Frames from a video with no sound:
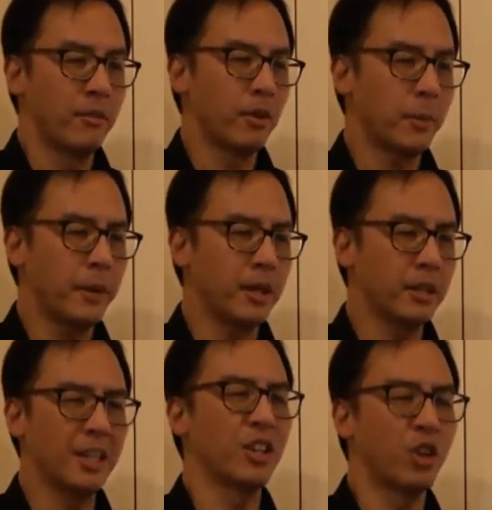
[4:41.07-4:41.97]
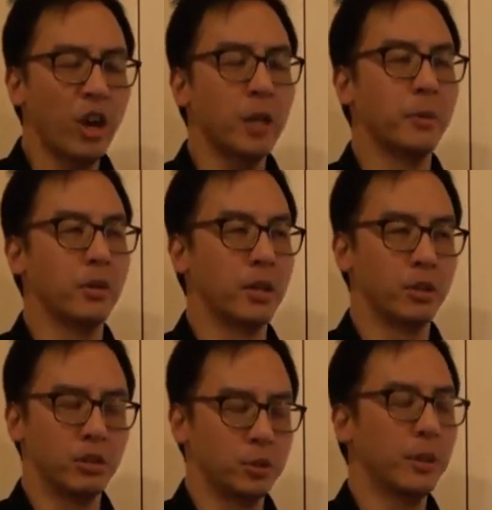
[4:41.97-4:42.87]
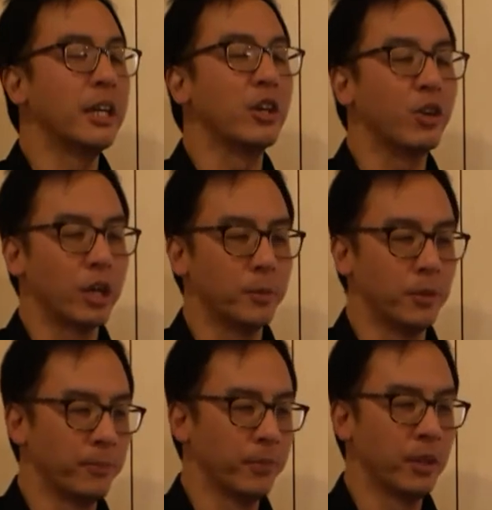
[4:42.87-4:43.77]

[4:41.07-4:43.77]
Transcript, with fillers: For the pet, incredible. I use the word incredible.